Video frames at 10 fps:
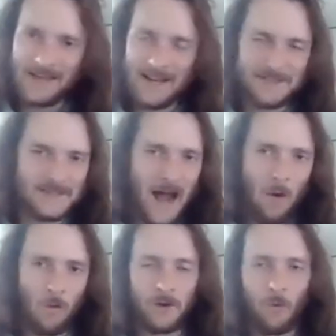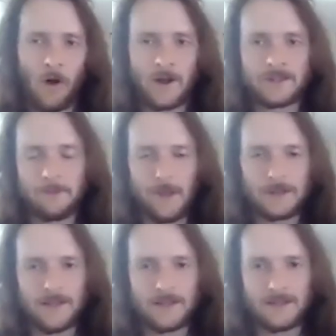it's not one-to-one.
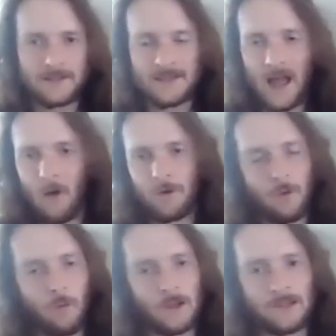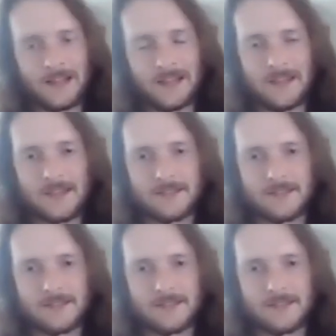It's not one-to-one like this.